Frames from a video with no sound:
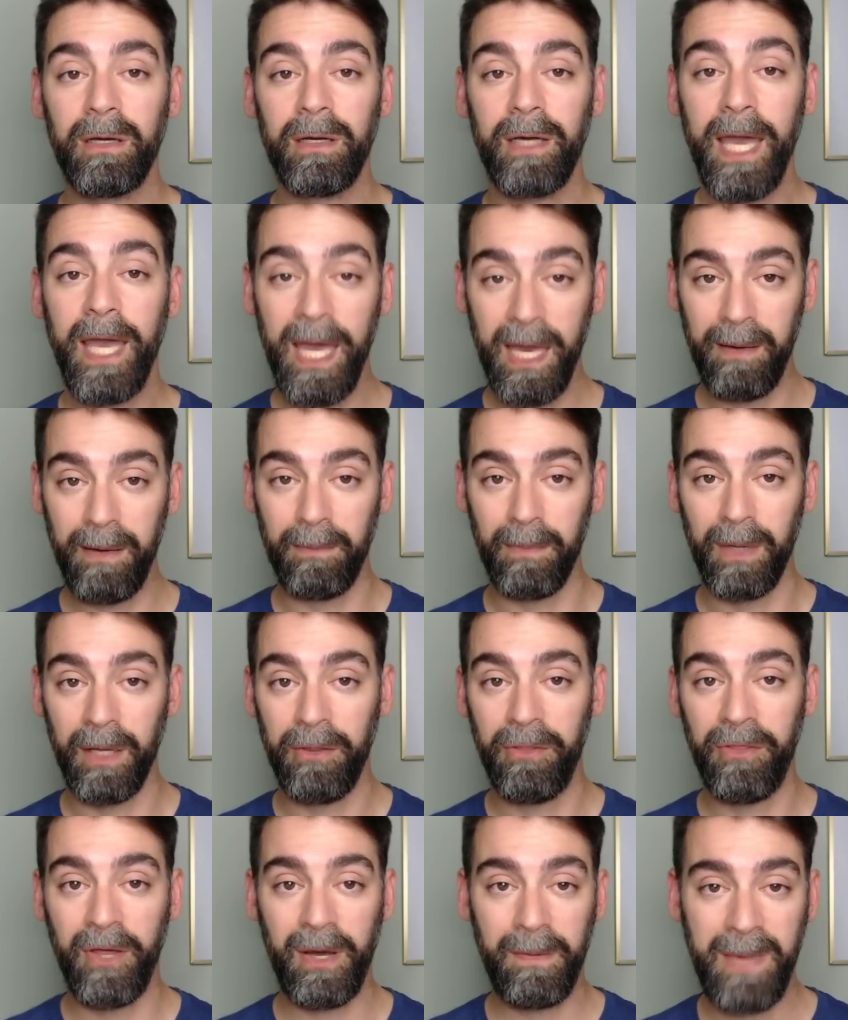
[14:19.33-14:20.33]
him,
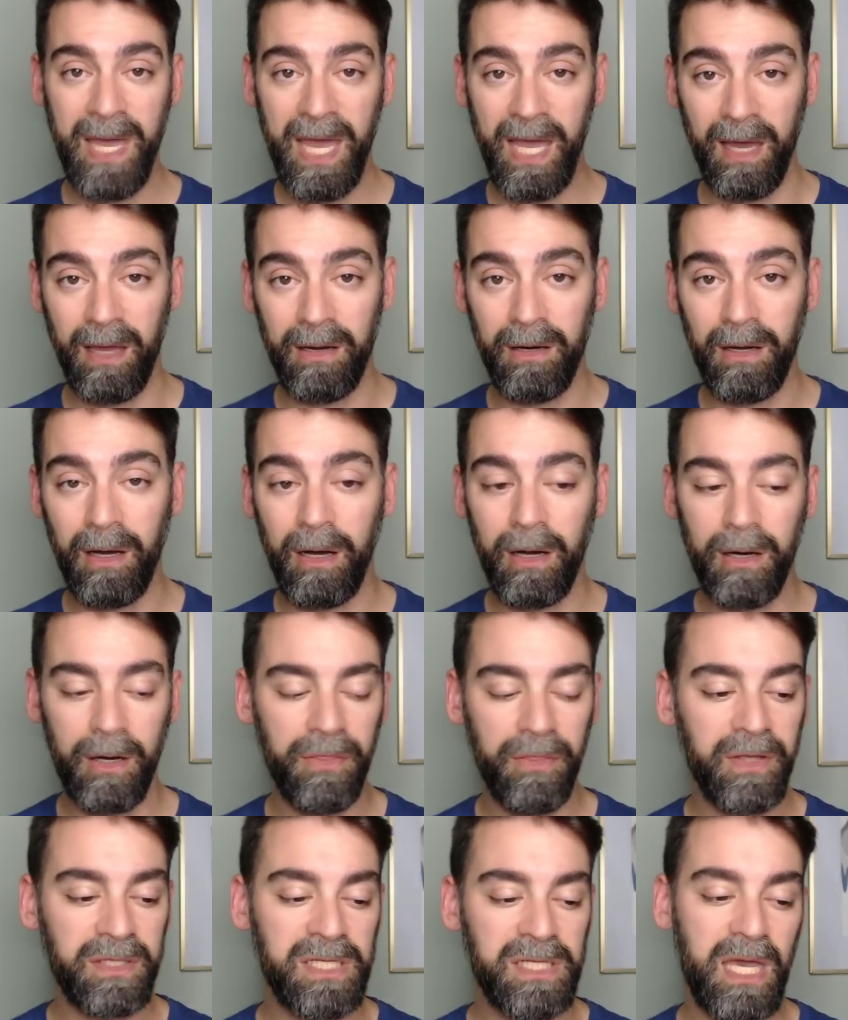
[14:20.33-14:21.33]
the man
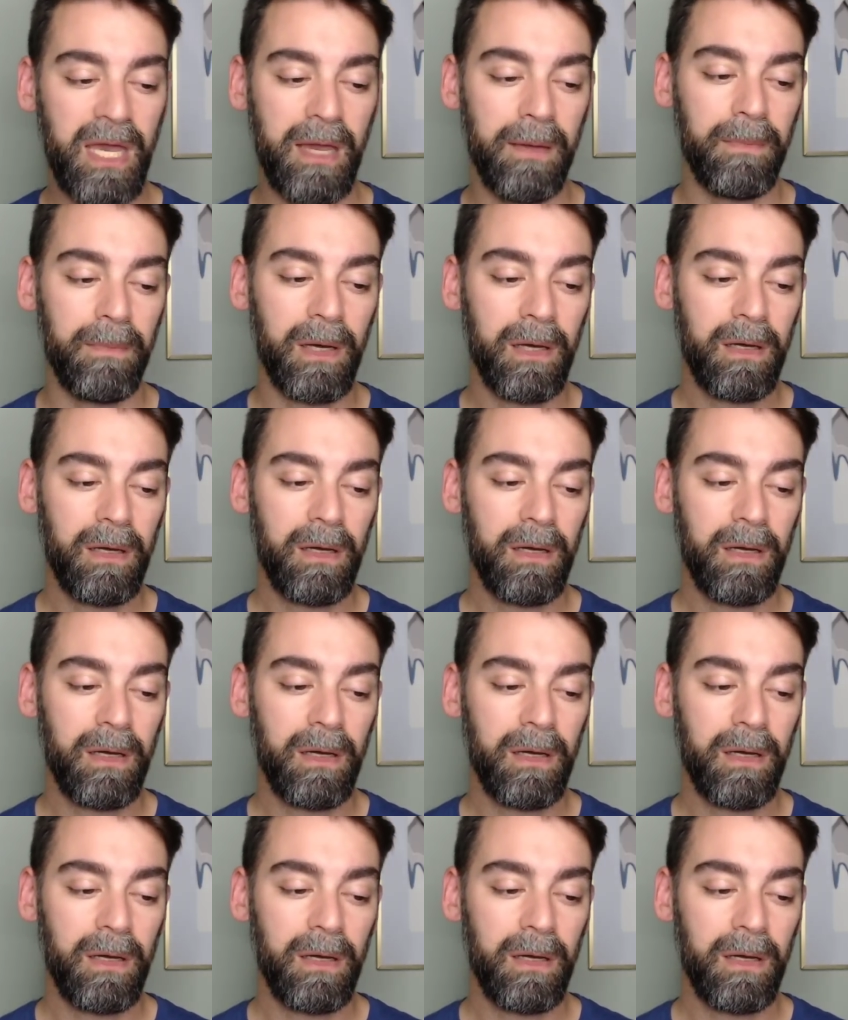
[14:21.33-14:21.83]
on the team.